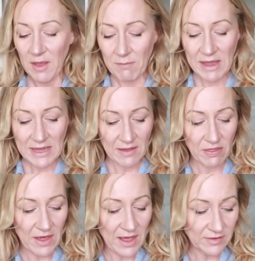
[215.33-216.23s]

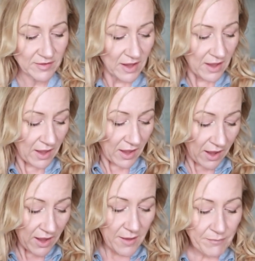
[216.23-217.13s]
making that.
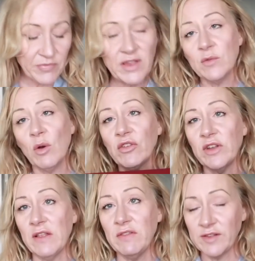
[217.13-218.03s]
This
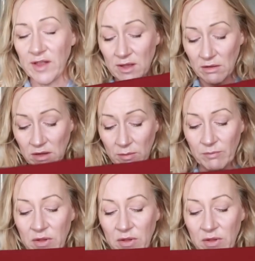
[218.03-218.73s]
wasn't in the sale,